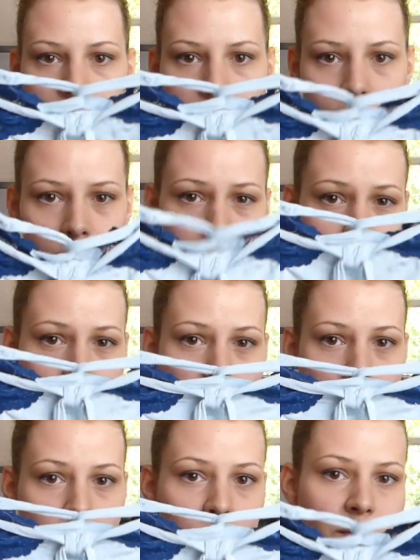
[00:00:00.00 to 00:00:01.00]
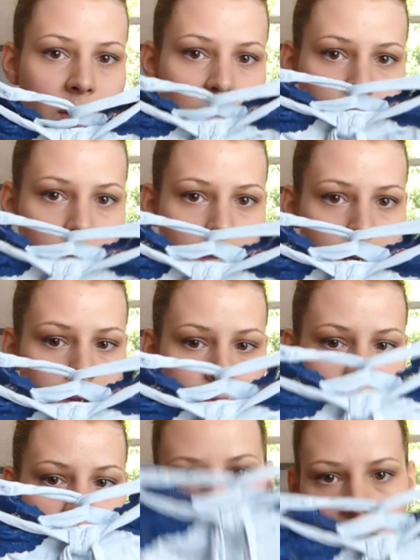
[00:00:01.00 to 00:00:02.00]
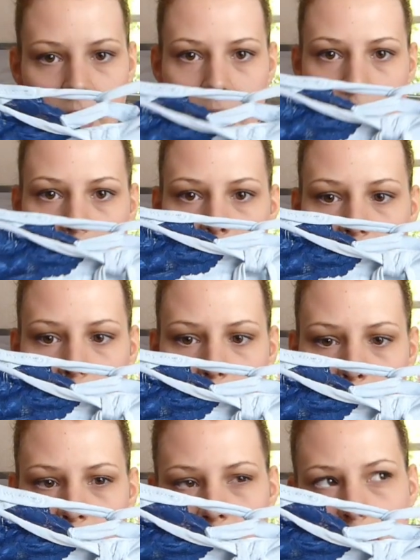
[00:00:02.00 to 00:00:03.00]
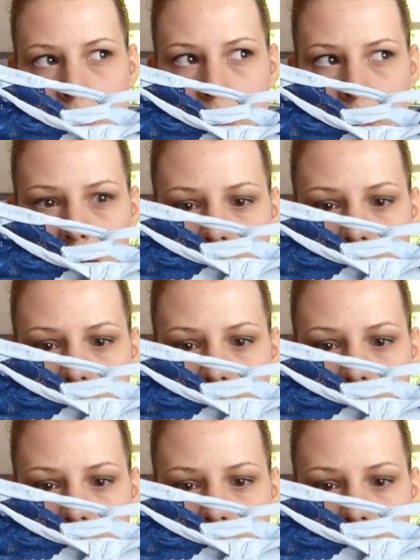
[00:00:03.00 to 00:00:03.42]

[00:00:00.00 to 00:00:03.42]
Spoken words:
the store of Evie Lalouf, the Esme panties, I